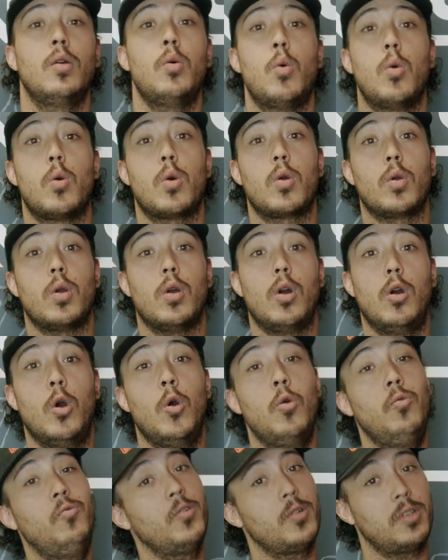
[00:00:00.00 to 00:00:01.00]
or
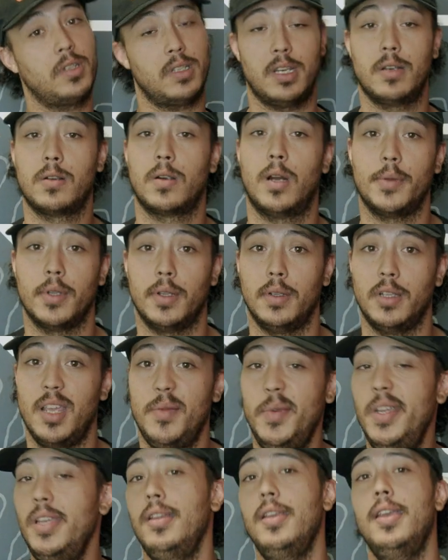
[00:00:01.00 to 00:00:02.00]
oversteer on the
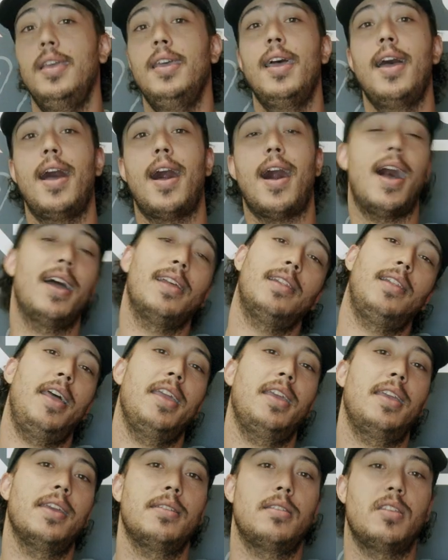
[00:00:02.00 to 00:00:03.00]
limit. I
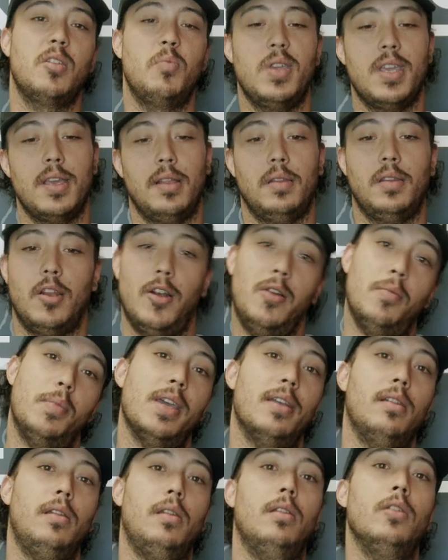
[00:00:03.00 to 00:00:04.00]
like it to be a little
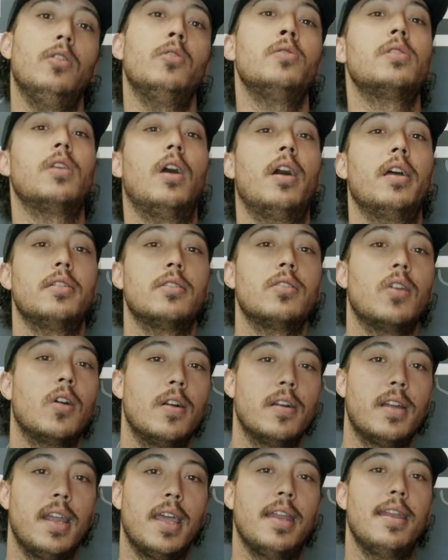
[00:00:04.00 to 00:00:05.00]
bit loose on
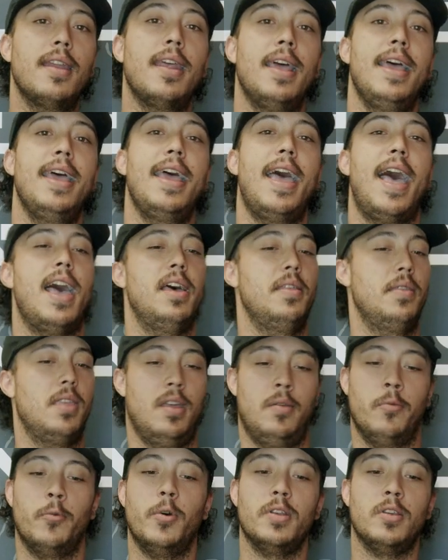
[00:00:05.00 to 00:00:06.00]
turn in, and
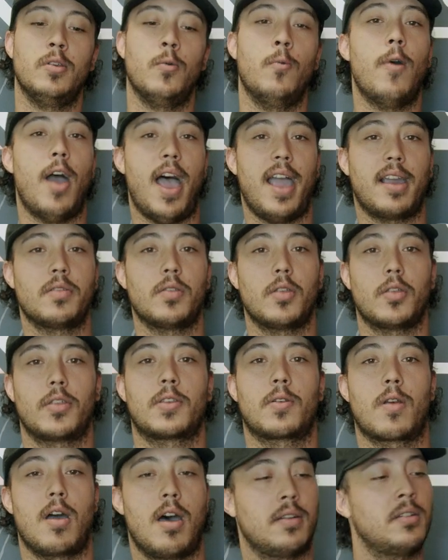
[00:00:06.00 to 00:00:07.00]
then when you whack the
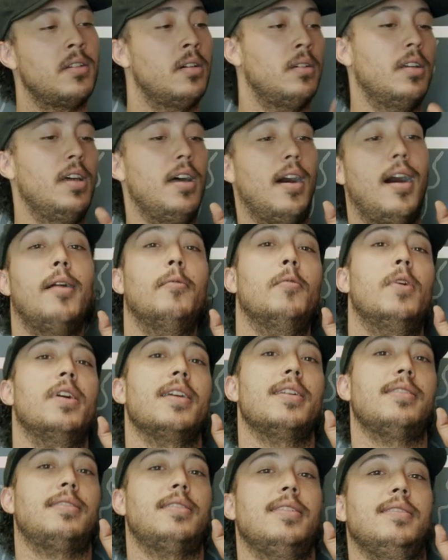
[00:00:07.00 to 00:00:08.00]
throttle, I want
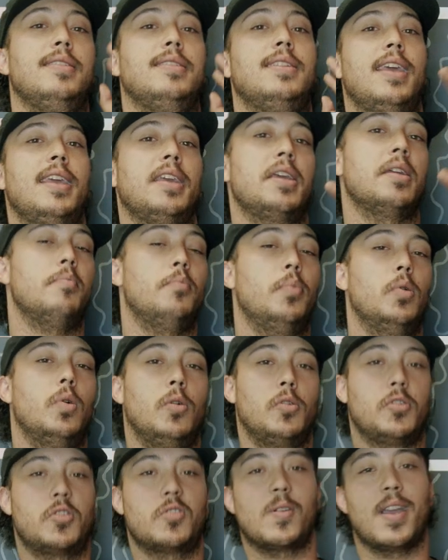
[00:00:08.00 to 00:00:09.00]
it to dig and
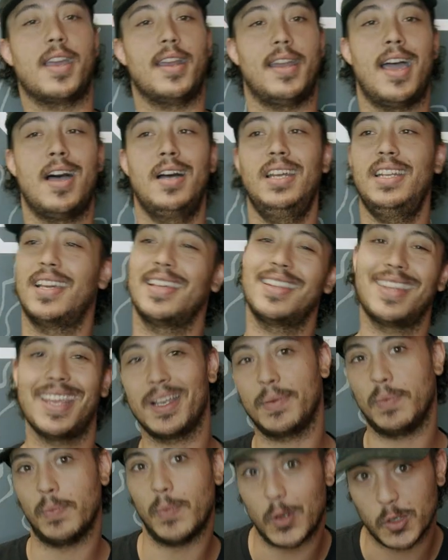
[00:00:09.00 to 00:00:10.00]
pull straight out, and I
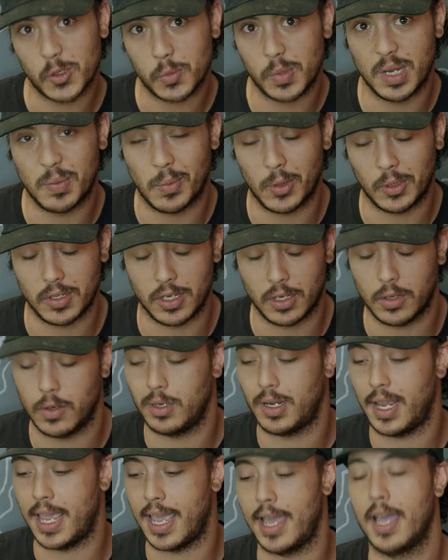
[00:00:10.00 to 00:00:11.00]
think most people
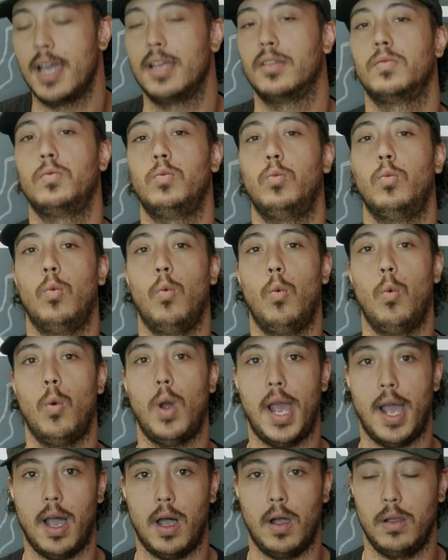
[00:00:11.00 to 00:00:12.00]
do as
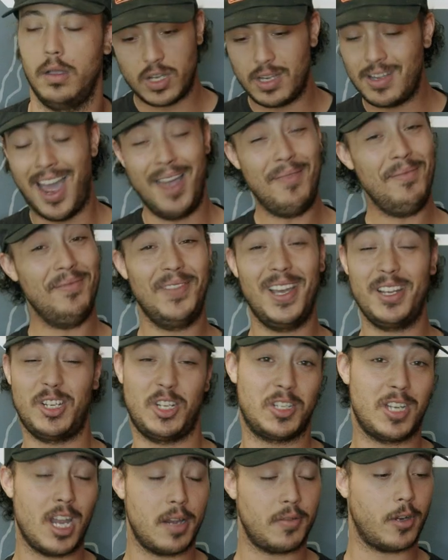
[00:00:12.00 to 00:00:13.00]
well. Not much
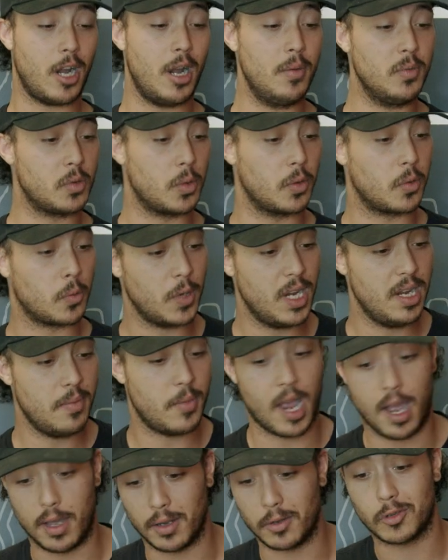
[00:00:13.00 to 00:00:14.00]
stuff comes with
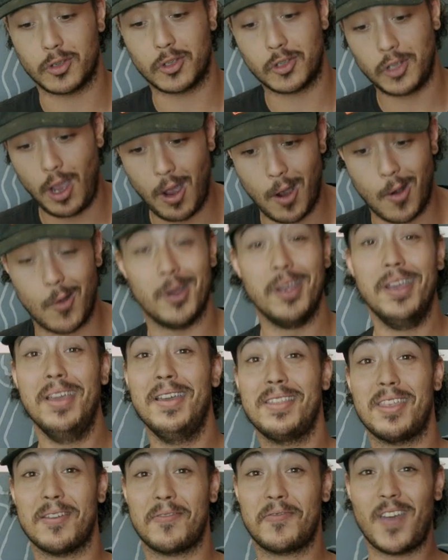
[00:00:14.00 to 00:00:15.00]
rebound, so
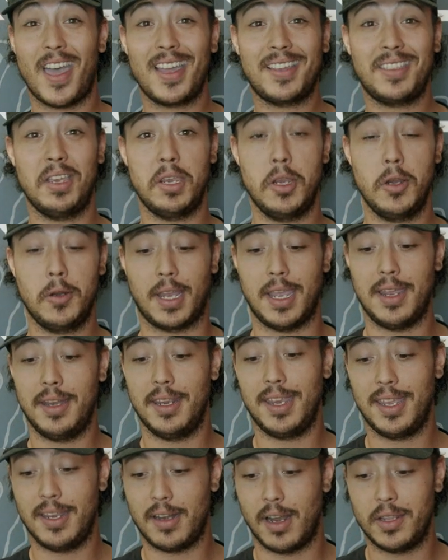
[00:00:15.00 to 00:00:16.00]
the fact that you're
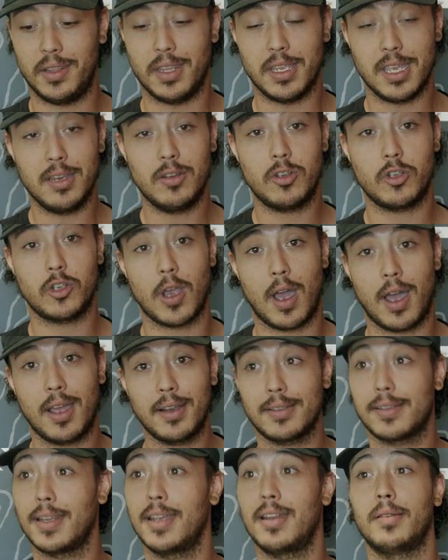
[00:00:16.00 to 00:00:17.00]
getting it on these
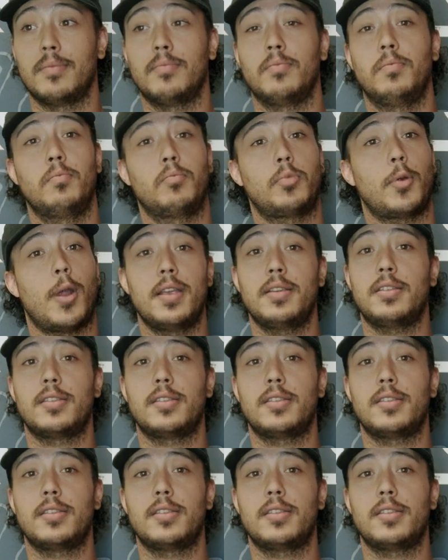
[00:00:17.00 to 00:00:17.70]
shocks at a price